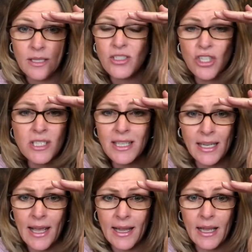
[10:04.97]
It's just
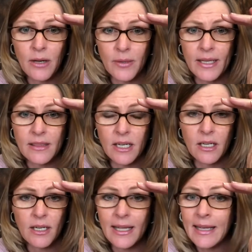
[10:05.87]
gonna hang out right
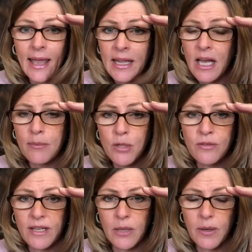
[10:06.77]
there. It cannot
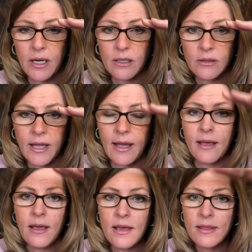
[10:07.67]
move anywhere,
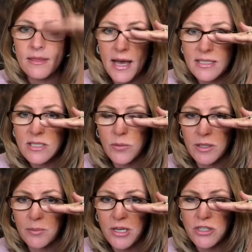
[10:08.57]
okay? That's where
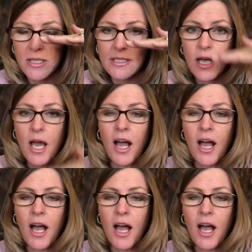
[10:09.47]
the pressure is.